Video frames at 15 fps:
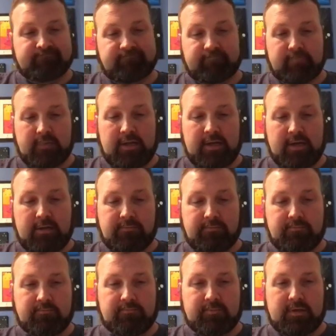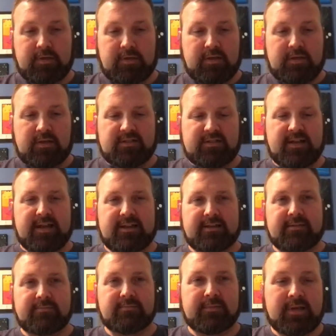you know, it's kind
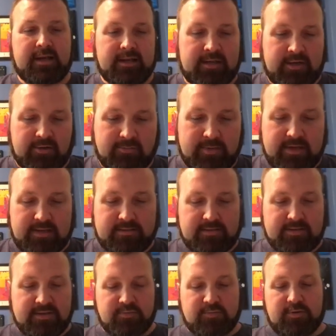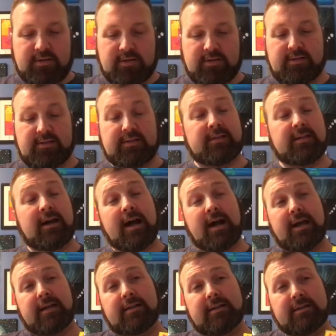of hit or miss. This one did not
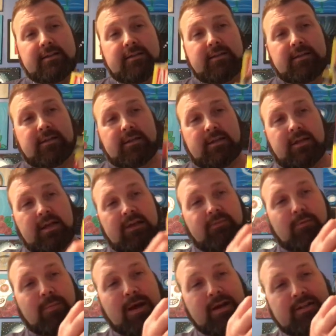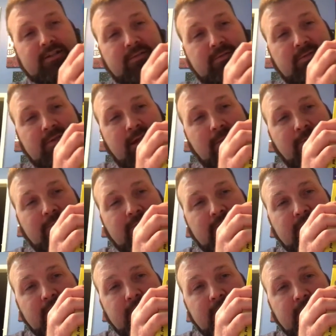have a box topper,
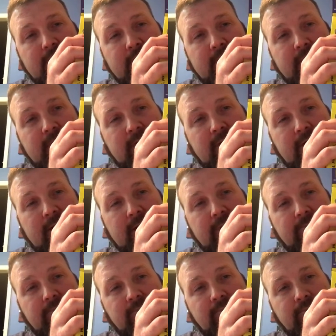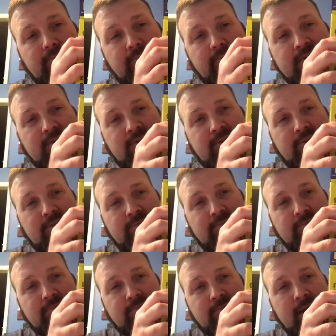but these are your
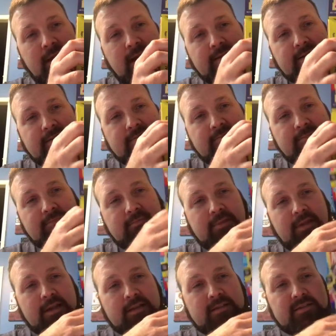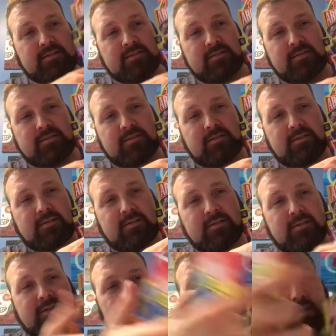packs. Nice
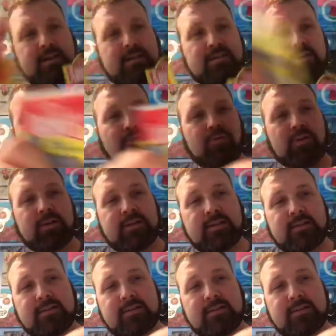old looking